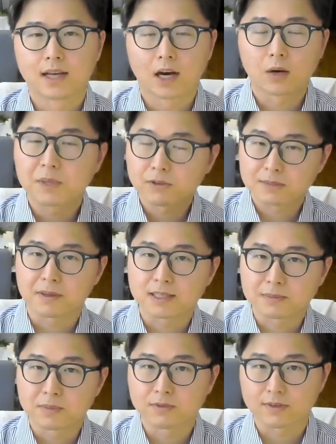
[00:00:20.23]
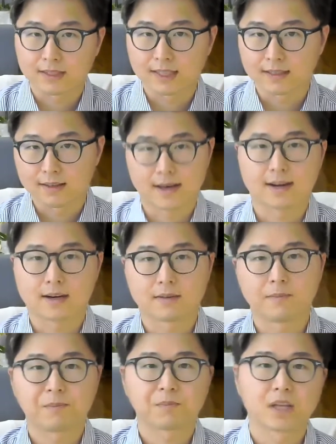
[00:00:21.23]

I'll be responsible for the latter.